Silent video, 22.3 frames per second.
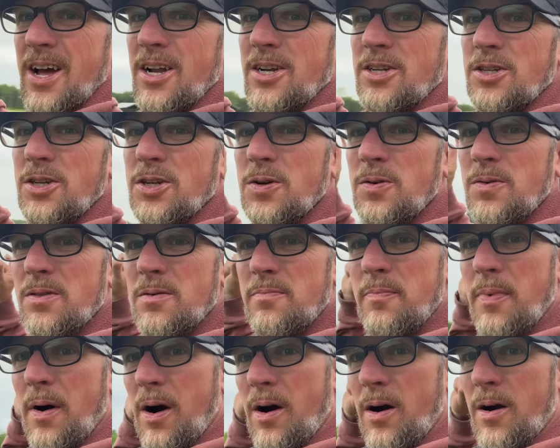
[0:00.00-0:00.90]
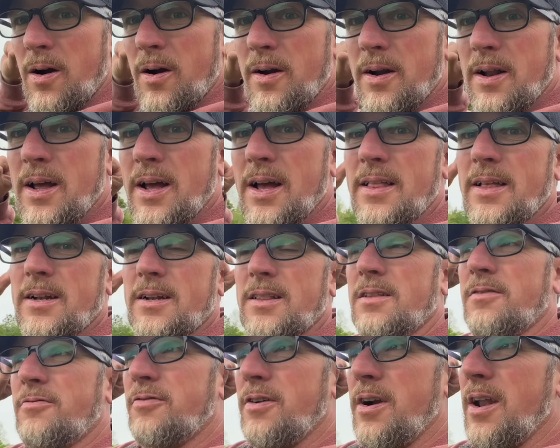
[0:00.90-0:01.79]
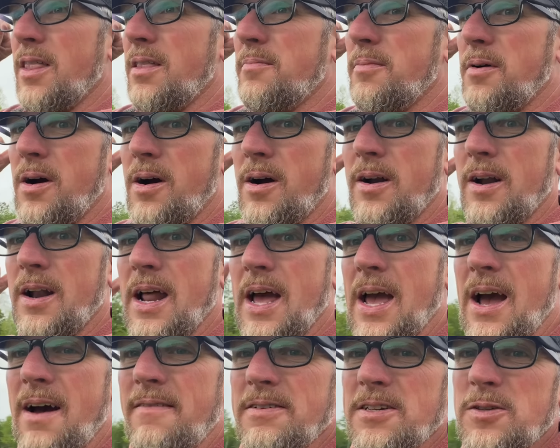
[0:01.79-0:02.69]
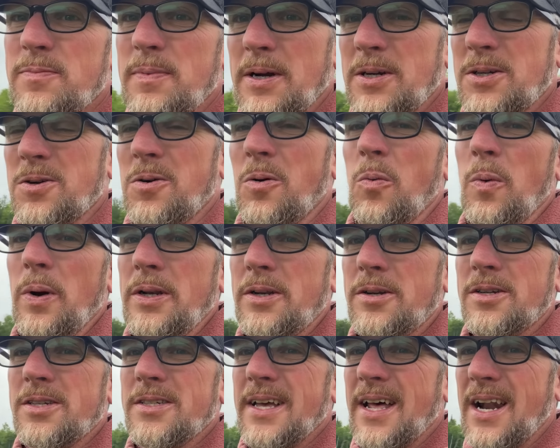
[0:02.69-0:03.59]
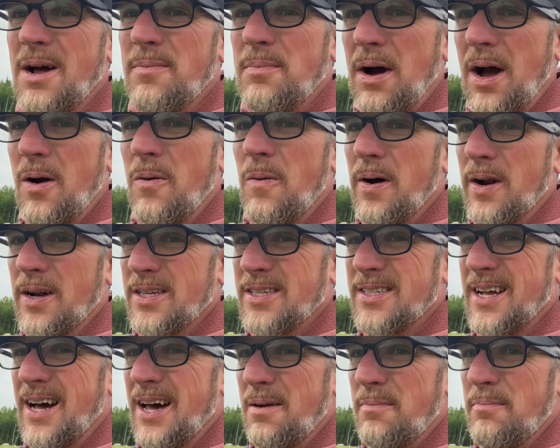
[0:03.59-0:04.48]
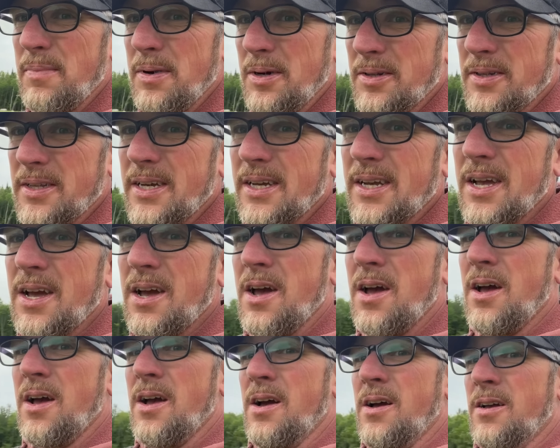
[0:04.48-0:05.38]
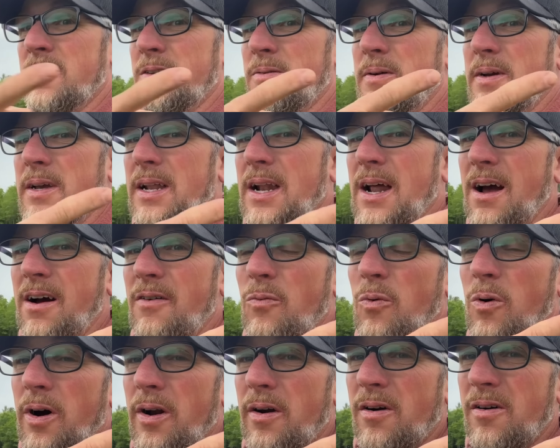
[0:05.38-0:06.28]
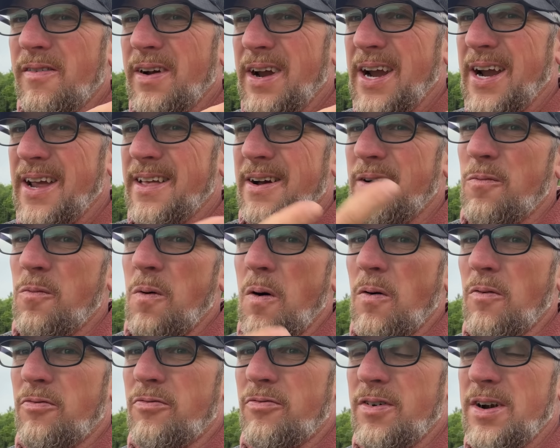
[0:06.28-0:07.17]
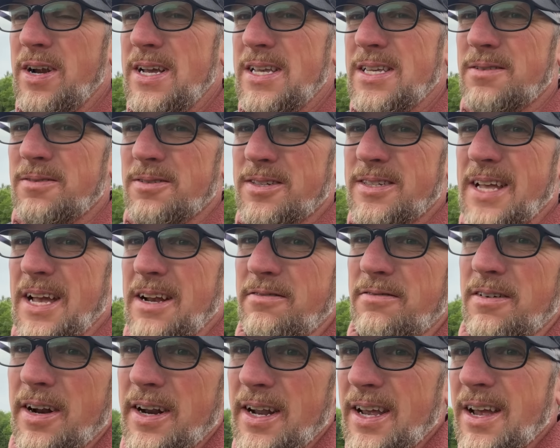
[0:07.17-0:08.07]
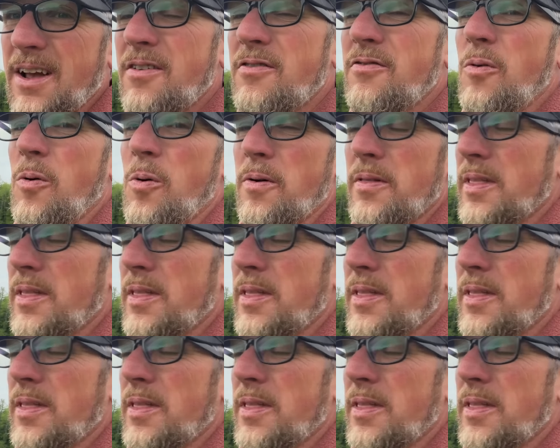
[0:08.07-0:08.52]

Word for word: to the barn and then to the front of the barn. And I have a special winter setup I wanna start building so we can have water over here that won't freeze and will stay running for